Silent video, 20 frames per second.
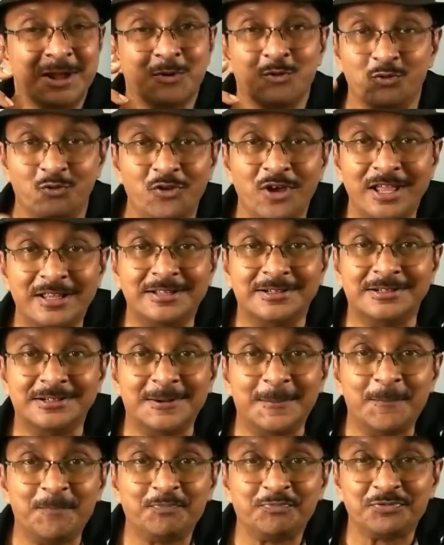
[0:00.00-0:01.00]

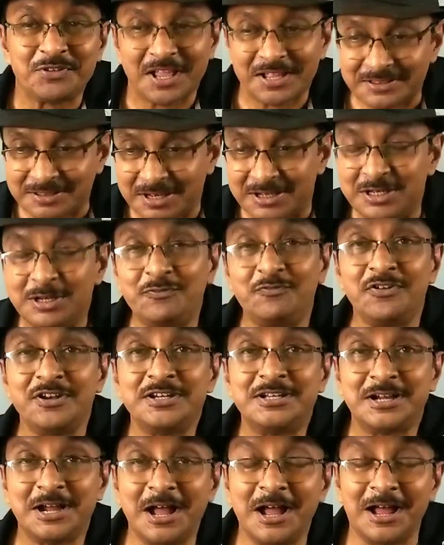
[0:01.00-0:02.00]
whether the
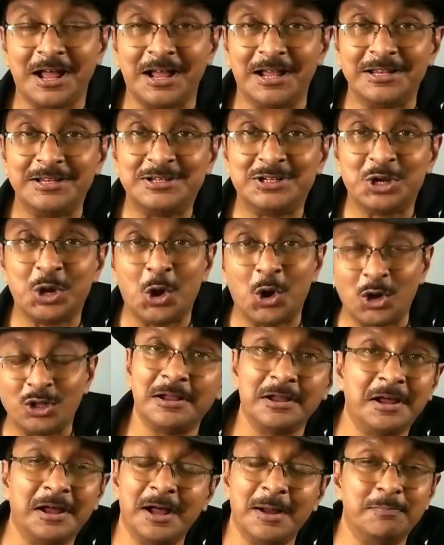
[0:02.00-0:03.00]
different card
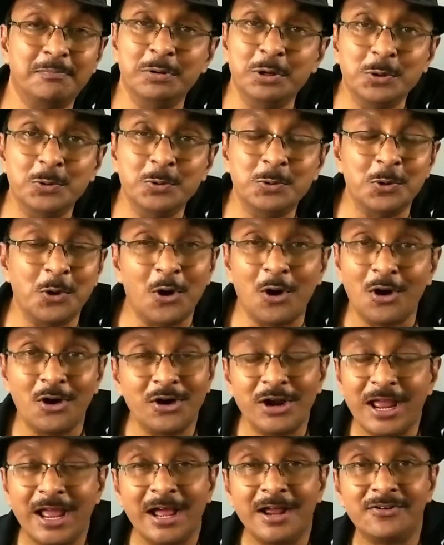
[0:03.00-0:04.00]
or a blue
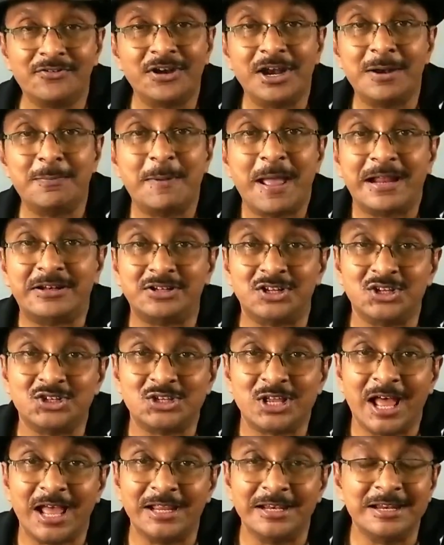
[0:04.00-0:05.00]
or a red back
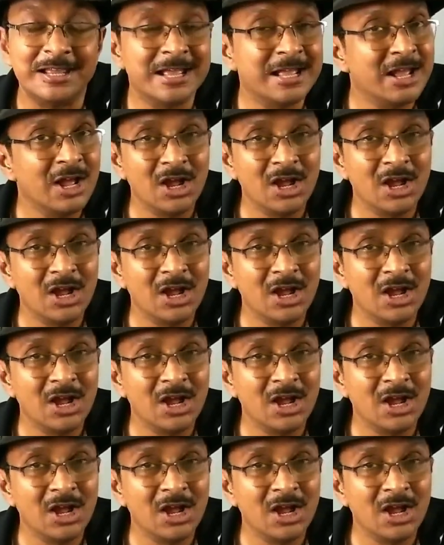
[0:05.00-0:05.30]
design,